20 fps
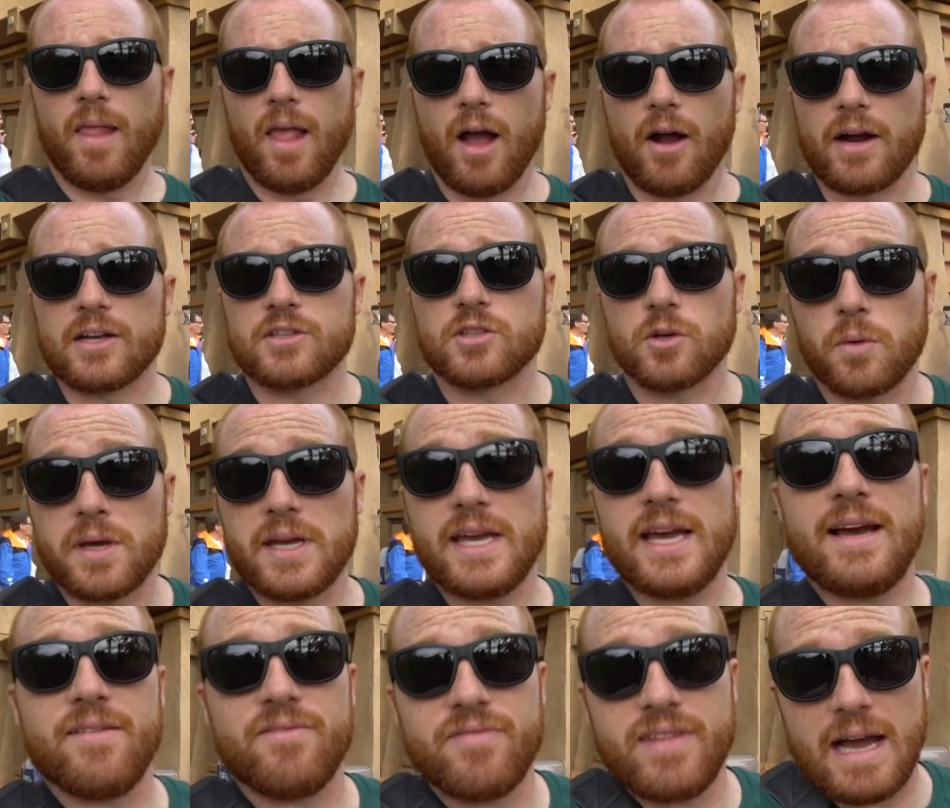All right, so we
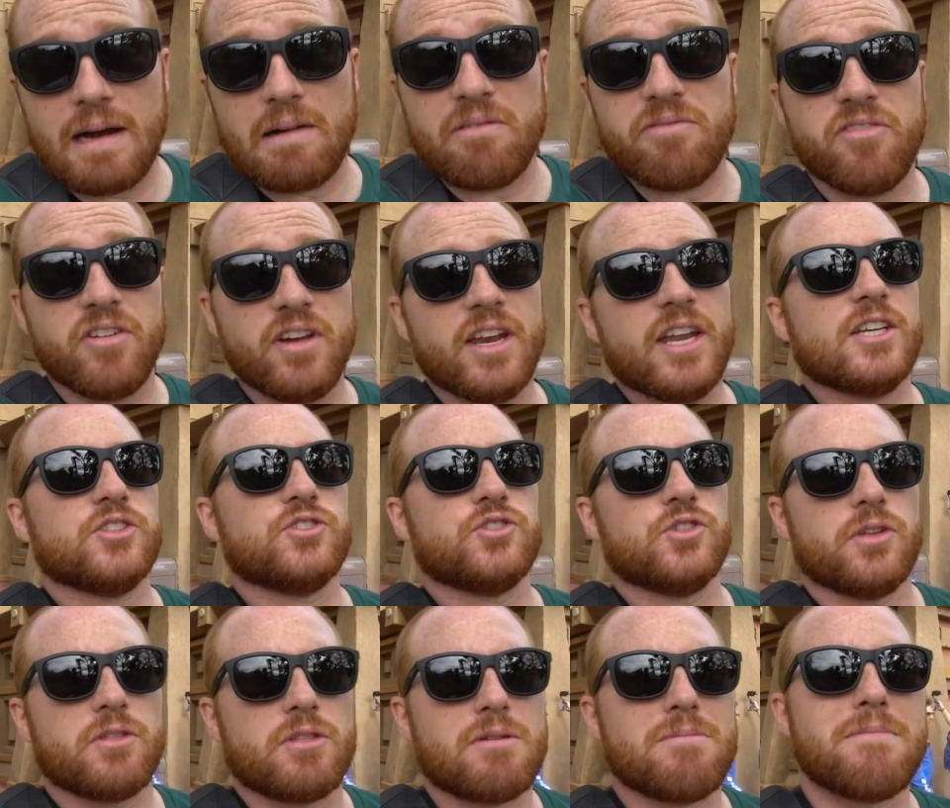have now finished
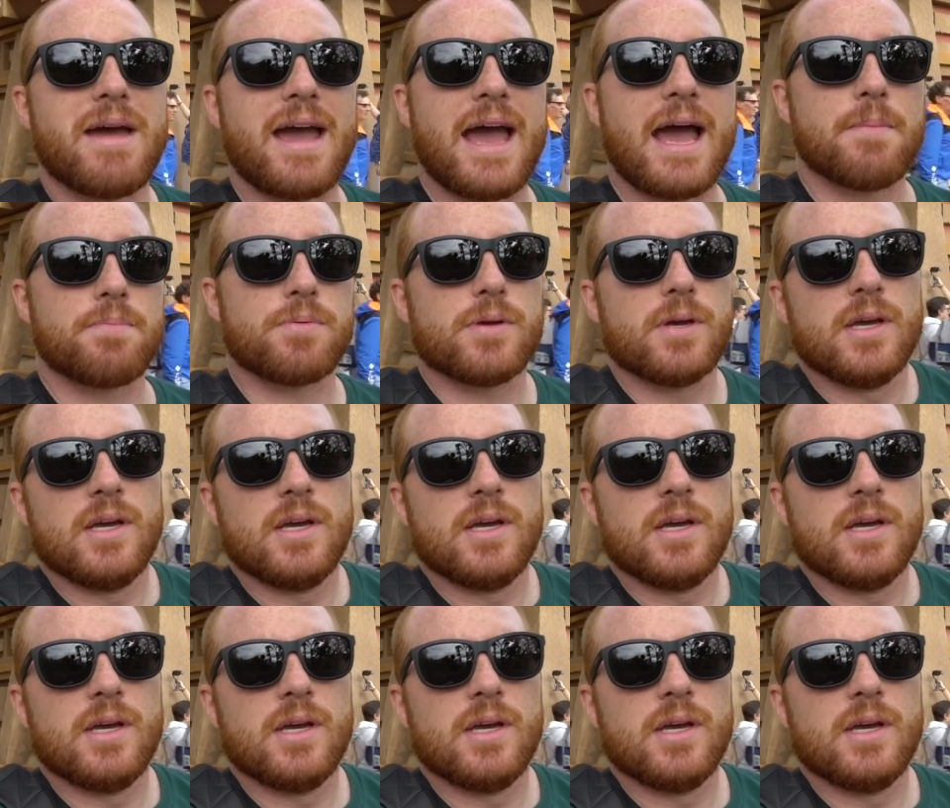the map.